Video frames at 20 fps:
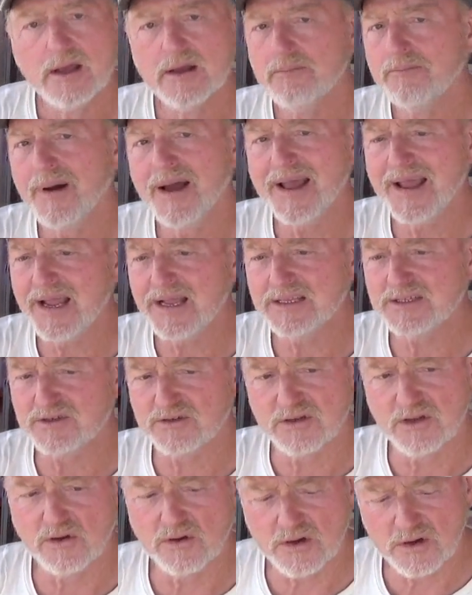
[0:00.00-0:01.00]
My hands are
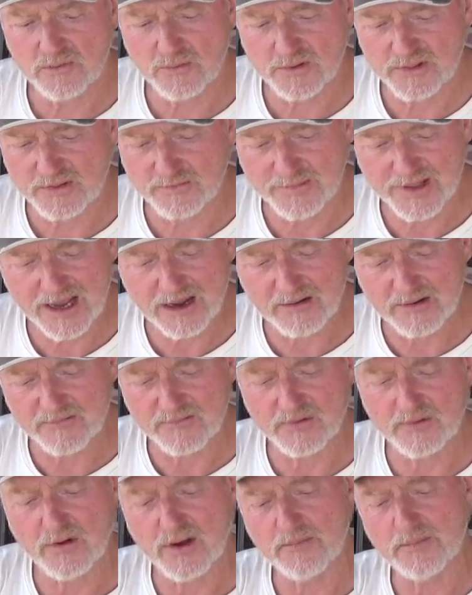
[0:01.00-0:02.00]
loaded with them now even
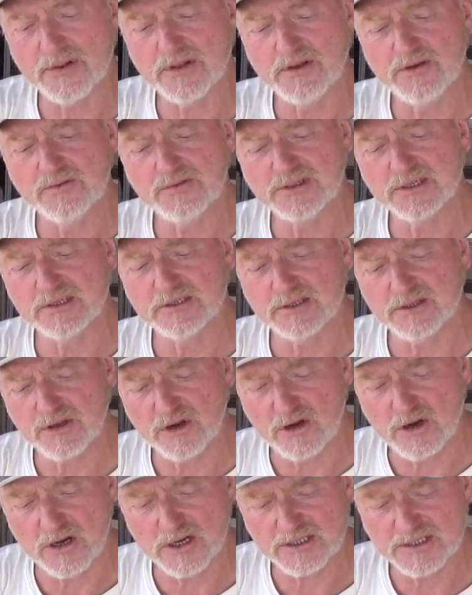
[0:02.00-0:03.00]
though I've been using the
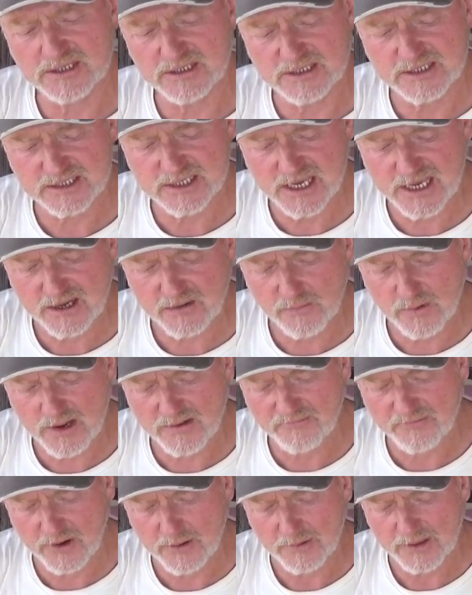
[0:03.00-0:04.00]
tongs and staying away
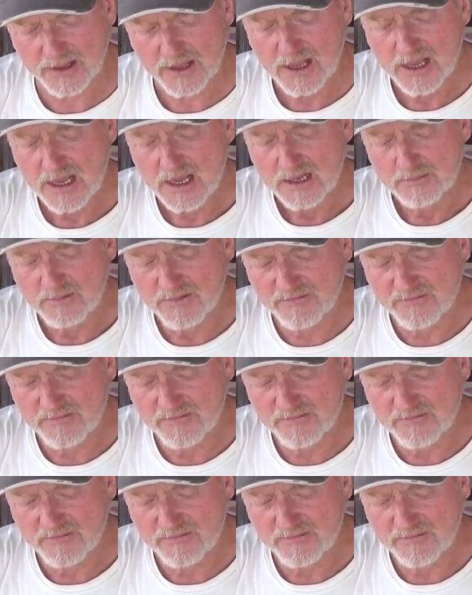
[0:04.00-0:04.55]
from it. We